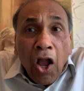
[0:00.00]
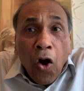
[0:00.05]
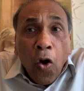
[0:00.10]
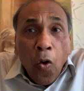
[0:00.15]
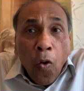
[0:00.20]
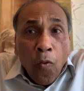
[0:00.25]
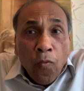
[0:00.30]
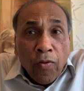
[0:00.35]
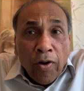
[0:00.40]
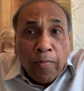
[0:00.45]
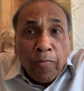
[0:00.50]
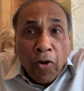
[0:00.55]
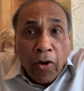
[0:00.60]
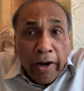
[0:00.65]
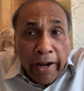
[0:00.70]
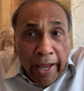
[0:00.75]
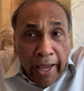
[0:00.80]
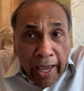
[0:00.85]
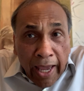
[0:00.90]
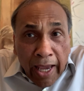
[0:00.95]
ovum or
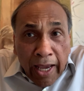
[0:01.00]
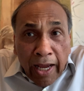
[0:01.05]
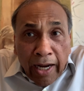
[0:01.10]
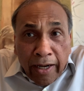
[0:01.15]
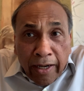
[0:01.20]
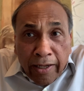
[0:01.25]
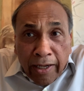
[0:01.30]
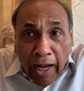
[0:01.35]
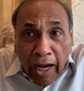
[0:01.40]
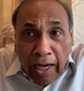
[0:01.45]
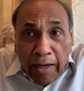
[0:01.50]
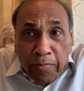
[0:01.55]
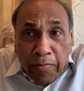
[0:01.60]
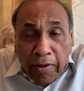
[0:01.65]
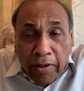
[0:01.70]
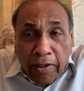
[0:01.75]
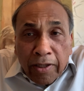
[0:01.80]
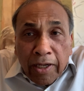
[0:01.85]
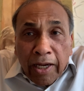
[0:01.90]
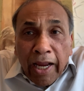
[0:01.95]
egg at a time,
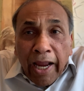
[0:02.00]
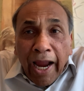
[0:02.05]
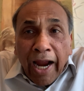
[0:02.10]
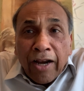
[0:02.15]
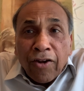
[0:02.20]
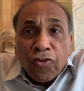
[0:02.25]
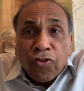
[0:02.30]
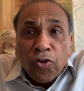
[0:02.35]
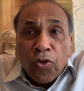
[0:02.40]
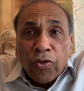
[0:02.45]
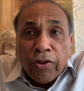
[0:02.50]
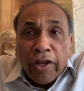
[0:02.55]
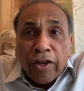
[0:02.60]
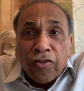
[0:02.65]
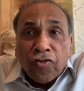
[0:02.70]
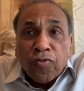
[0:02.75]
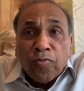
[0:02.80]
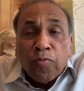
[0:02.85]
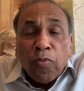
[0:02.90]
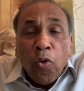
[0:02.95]
and so there
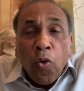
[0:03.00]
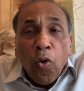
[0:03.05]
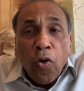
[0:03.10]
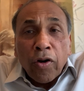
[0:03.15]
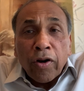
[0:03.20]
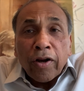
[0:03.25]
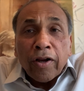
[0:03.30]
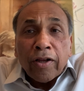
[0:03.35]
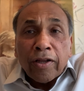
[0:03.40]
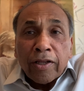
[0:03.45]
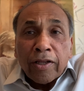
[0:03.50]
is more